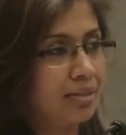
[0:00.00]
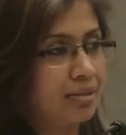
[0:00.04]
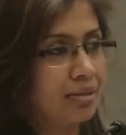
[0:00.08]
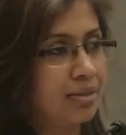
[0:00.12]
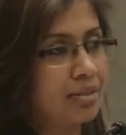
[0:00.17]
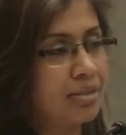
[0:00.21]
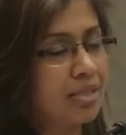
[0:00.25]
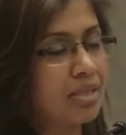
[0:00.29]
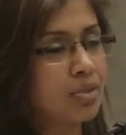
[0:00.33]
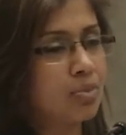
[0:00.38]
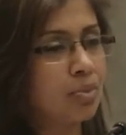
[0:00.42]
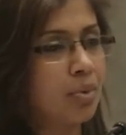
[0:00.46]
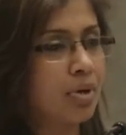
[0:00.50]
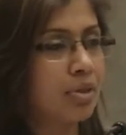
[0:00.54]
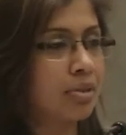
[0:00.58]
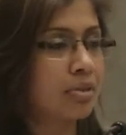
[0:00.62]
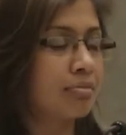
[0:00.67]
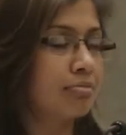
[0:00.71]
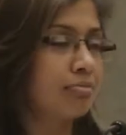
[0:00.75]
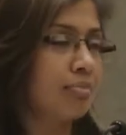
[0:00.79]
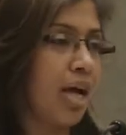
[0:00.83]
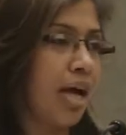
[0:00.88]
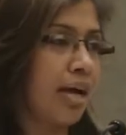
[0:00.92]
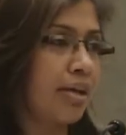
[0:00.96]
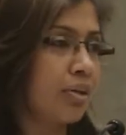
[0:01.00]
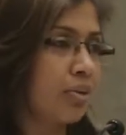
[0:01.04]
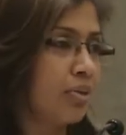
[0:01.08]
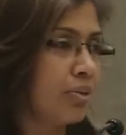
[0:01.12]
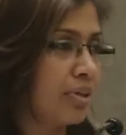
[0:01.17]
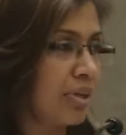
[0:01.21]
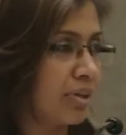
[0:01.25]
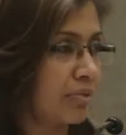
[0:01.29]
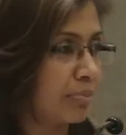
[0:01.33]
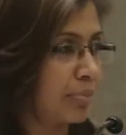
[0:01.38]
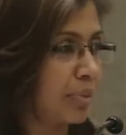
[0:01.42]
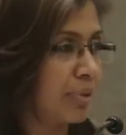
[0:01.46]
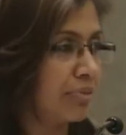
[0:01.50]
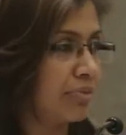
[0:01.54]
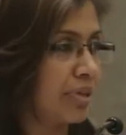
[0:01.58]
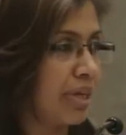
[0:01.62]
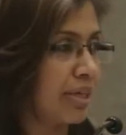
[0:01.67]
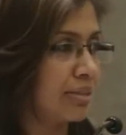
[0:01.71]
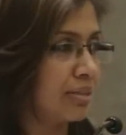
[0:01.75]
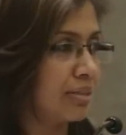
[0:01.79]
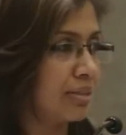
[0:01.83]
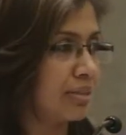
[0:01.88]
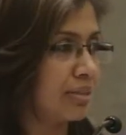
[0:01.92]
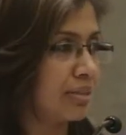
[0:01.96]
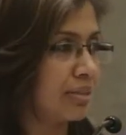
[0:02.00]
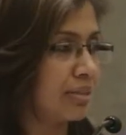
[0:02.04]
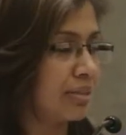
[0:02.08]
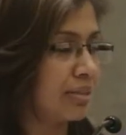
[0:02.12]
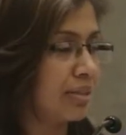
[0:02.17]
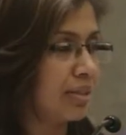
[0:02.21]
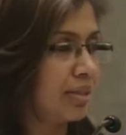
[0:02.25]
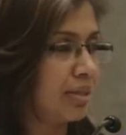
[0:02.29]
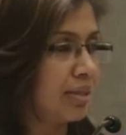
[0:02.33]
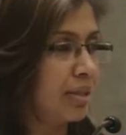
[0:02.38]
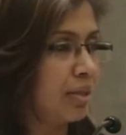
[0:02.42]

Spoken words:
This is what I could have prevented.